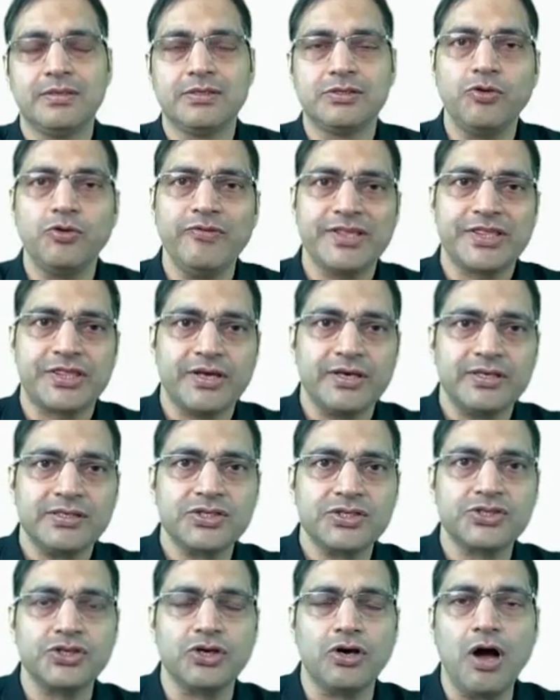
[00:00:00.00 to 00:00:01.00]
So we
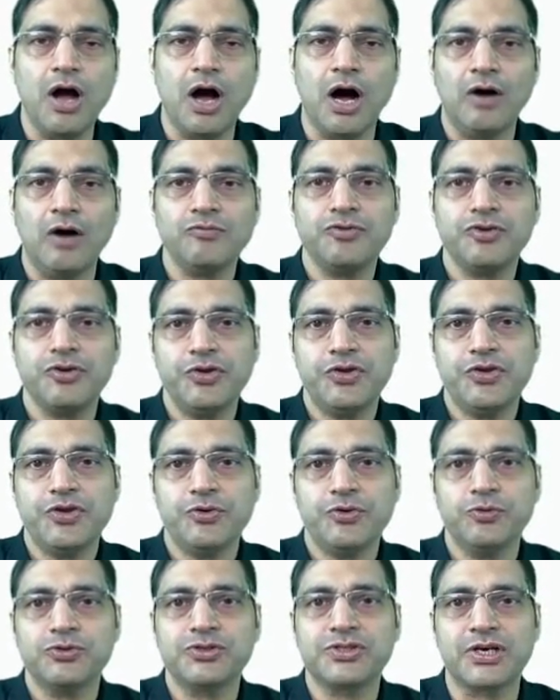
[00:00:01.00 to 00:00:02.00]
just saw how to
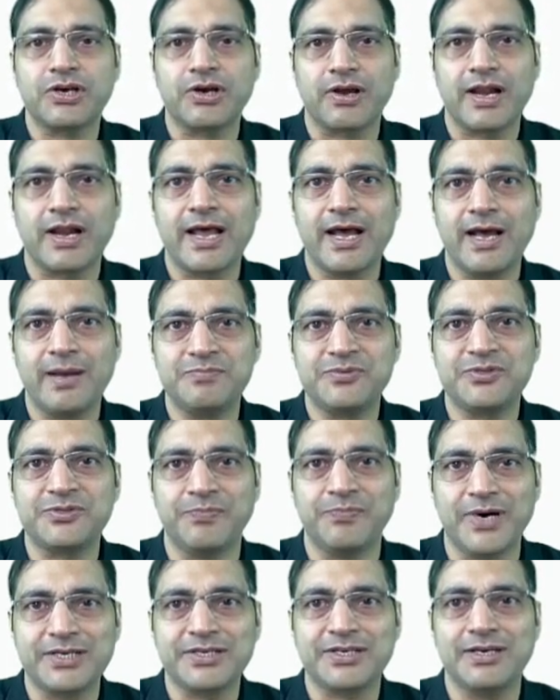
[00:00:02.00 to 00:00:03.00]
use the collapse
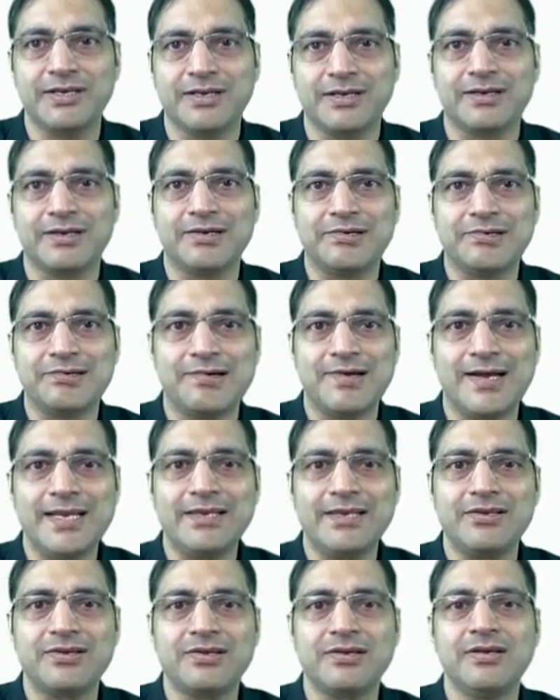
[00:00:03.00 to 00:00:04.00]
button,
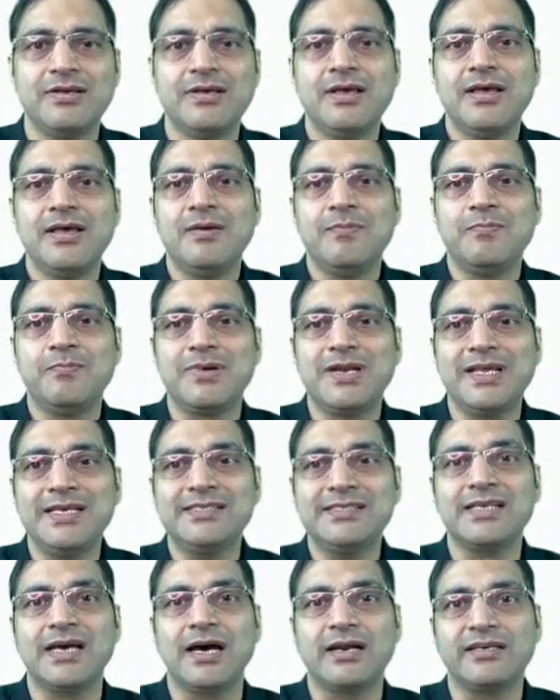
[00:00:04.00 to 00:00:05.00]
right?
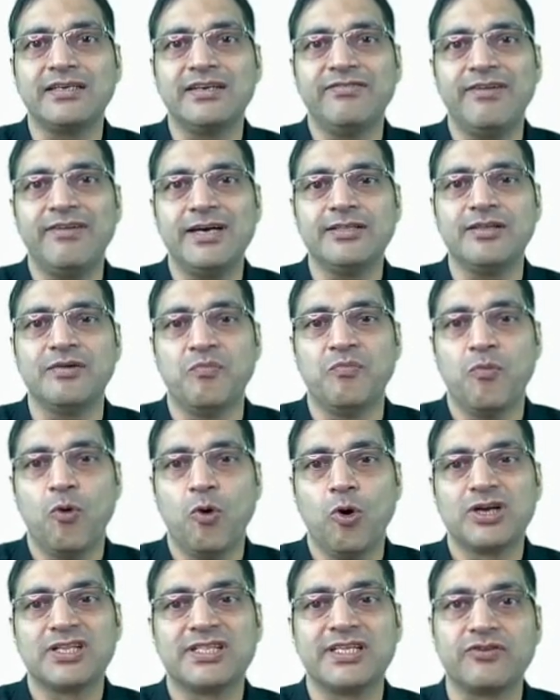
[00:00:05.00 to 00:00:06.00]
Please identify the
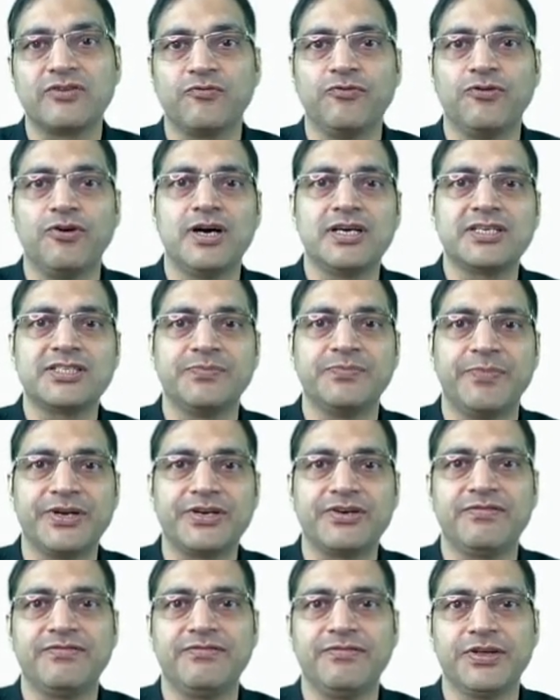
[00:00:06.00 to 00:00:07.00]
mode that works
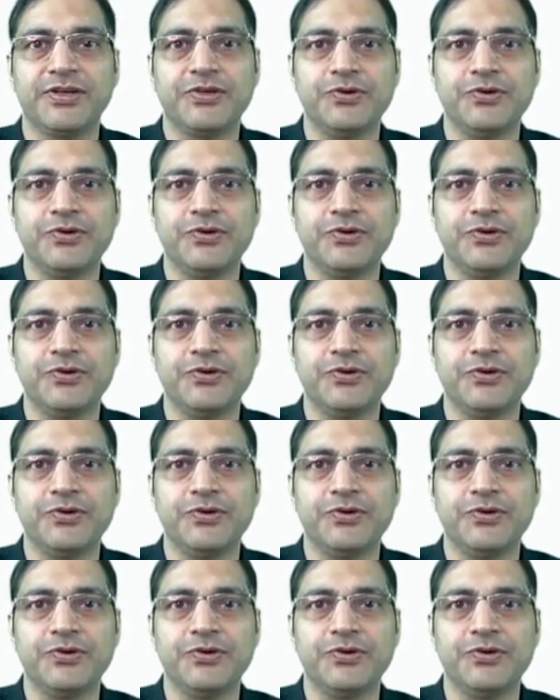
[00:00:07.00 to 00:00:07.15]
better for